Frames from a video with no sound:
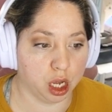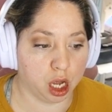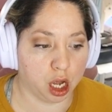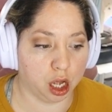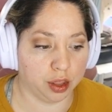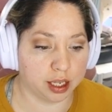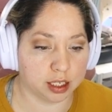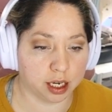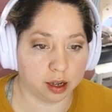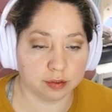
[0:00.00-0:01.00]
all that
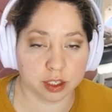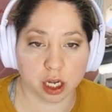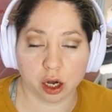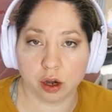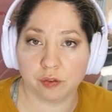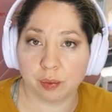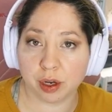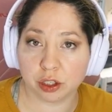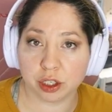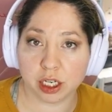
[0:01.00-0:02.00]
stuff. So if you're
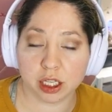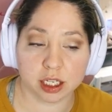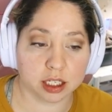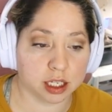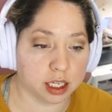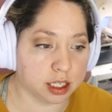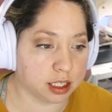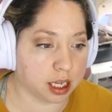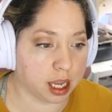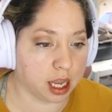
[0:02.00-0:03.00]
wondering, this
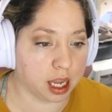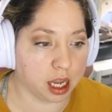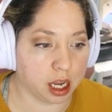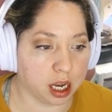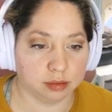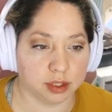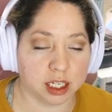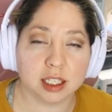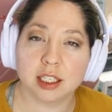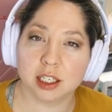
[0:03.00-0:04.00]
is a
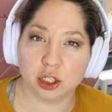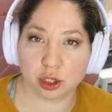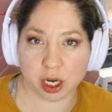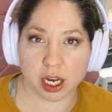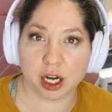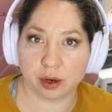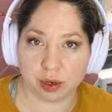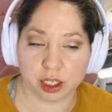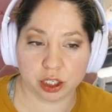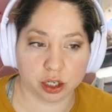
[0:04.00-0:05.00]
Drea
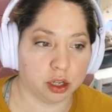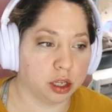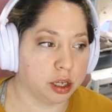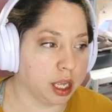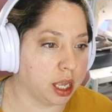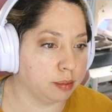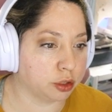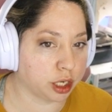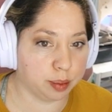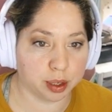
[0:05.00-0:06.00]
original. Okay, I'm
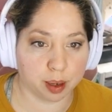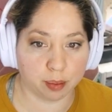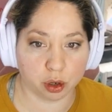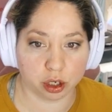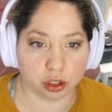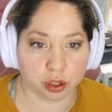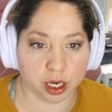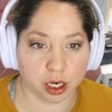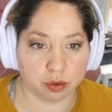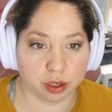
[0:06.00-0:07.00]
trying to put out more
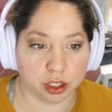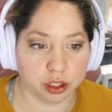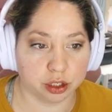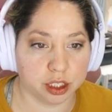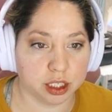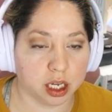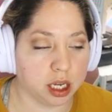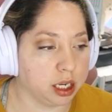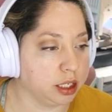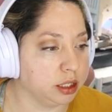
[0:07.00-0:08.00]
Drea original
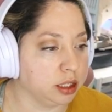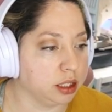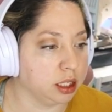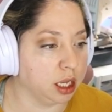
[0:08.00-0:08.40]
designs.